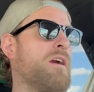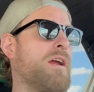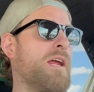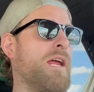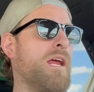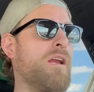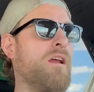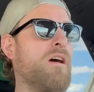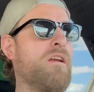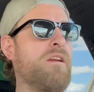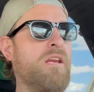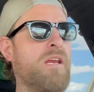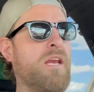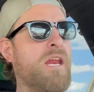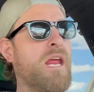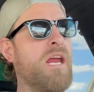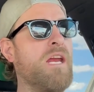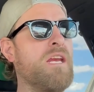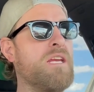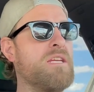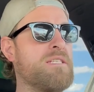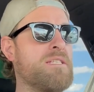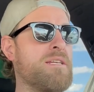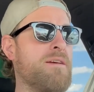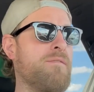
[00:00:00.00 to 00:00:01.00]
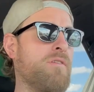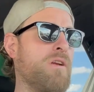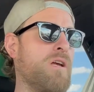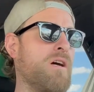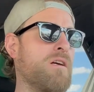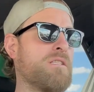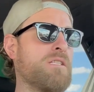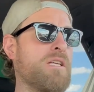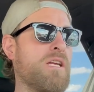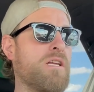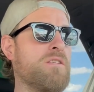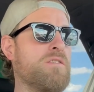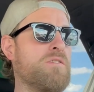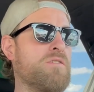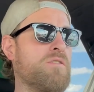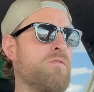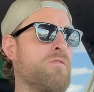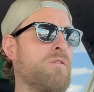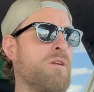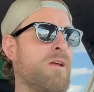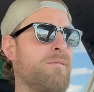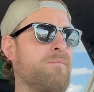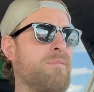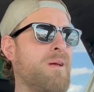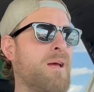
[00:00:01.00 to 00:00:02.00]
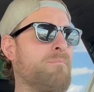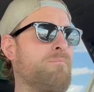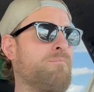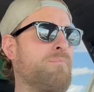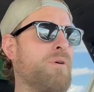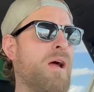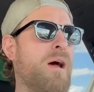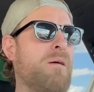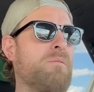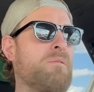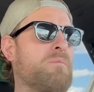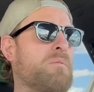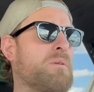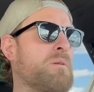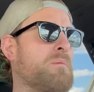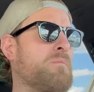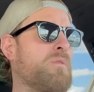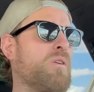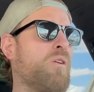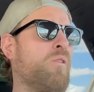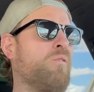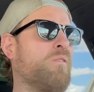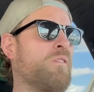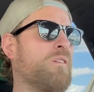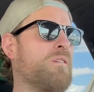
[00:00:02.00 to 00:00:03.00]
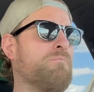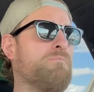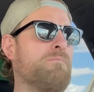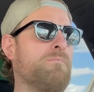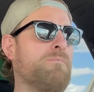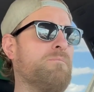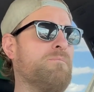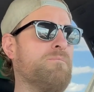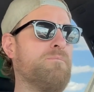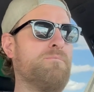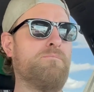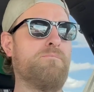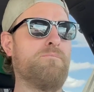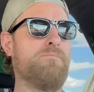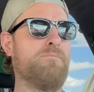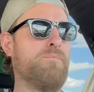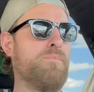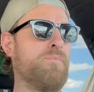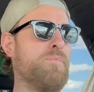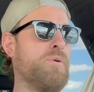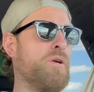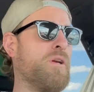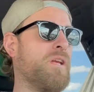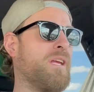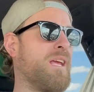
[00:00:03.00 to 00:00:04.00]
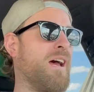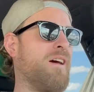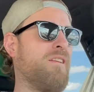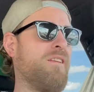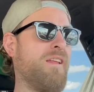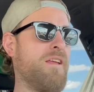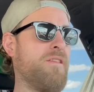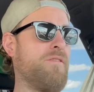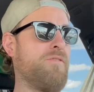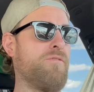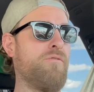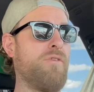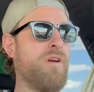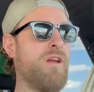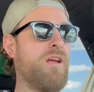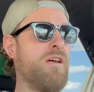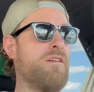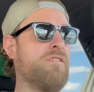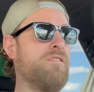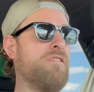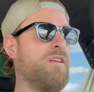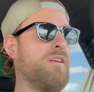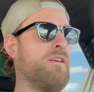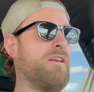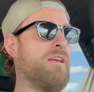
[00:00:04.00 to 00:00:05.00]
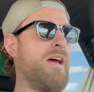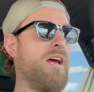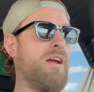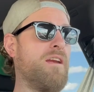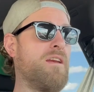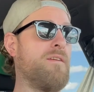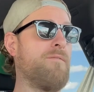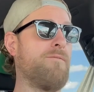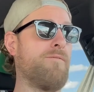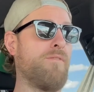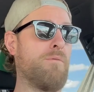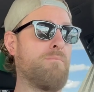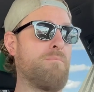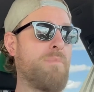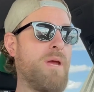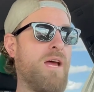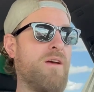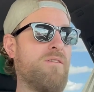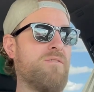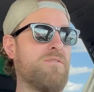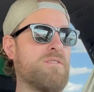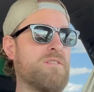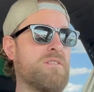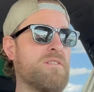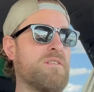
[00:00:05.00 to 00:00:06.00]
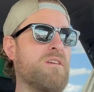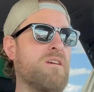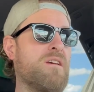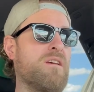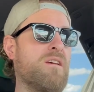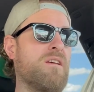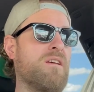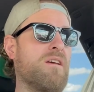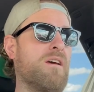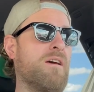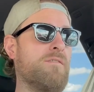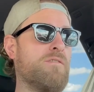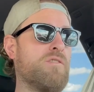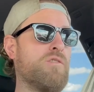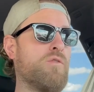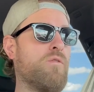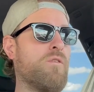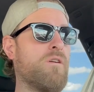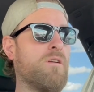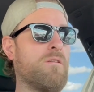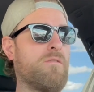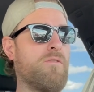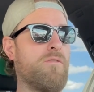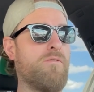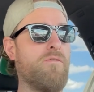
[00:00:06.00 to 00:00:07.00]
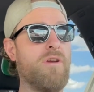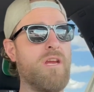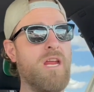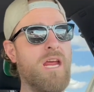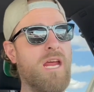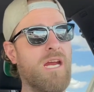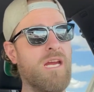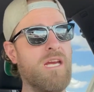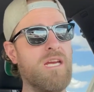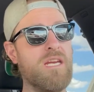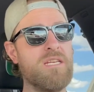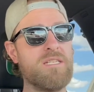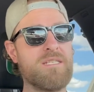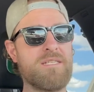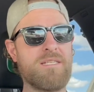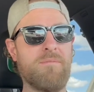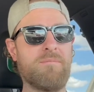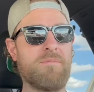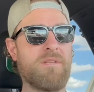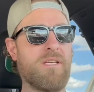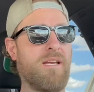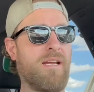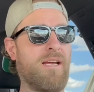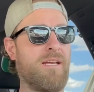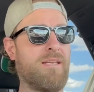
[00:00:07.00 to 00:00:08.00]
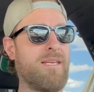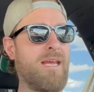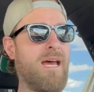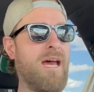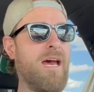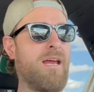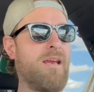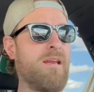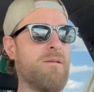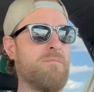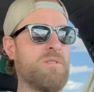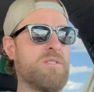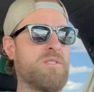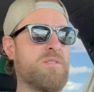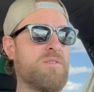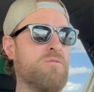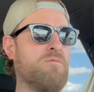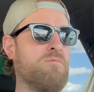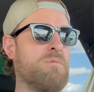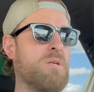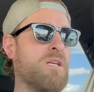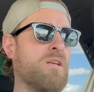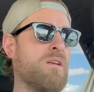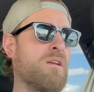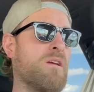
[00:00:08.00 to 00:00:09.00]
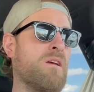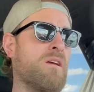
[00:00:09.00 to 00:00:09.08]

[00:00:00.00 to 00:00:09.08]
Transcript: And on an 87 octane tune, I'm probably only putting out like 390 foot-pounds of torque, 380, something like that, I'm assuming.